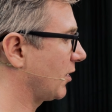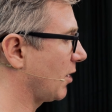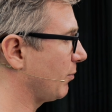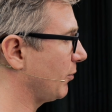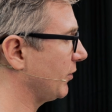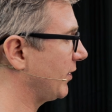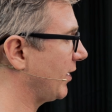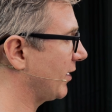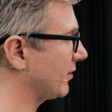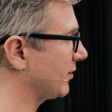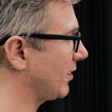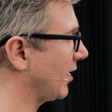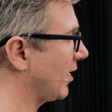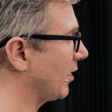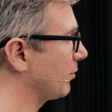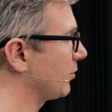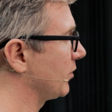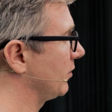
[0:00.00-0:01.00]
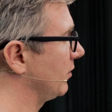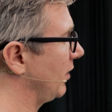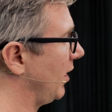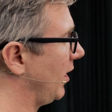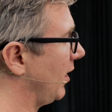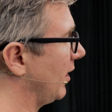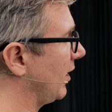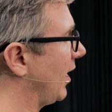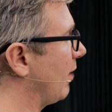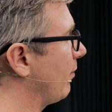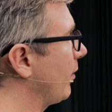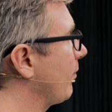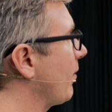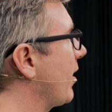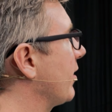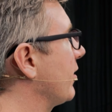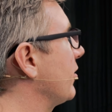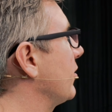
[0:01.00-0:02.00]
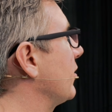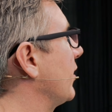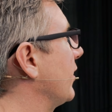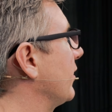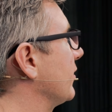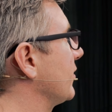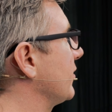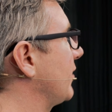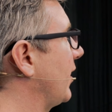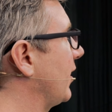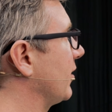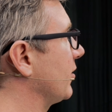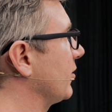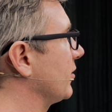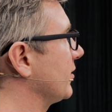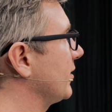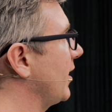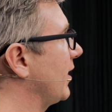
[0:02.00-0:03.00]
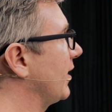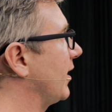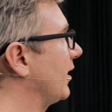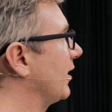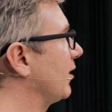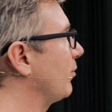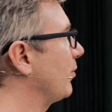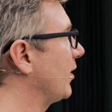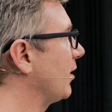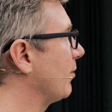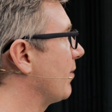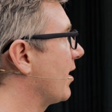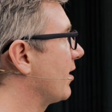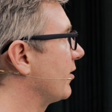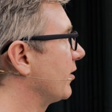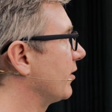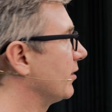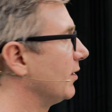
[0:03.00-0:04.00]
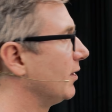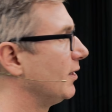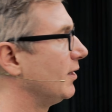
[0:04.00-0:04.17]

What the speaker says: a couple desktops, a gaming monitor, and a standard 1080p monitor.